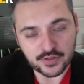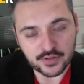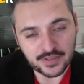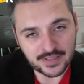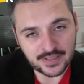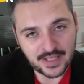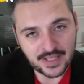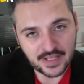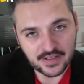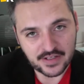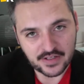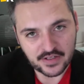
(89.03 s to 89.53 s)

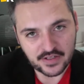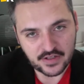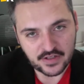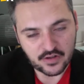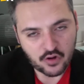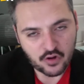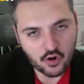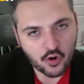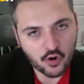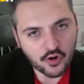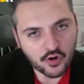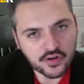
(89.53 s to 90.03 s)
They didn't
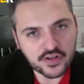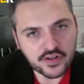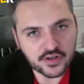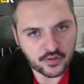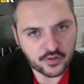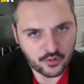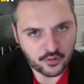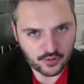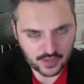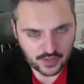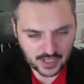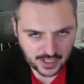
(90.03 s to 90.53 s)
order
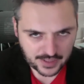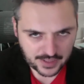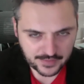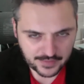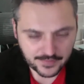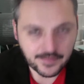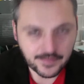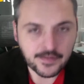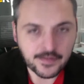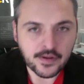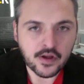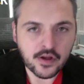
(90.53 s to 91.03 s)
online.
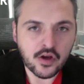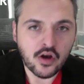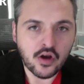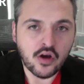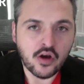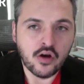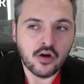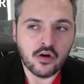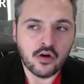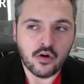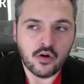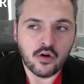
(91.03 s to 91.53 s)

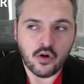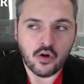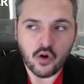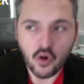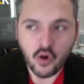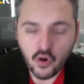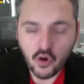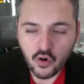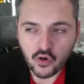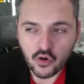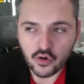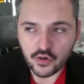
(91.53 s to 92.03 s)

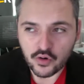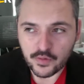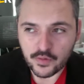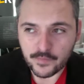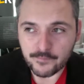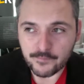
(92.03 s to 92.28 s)
Or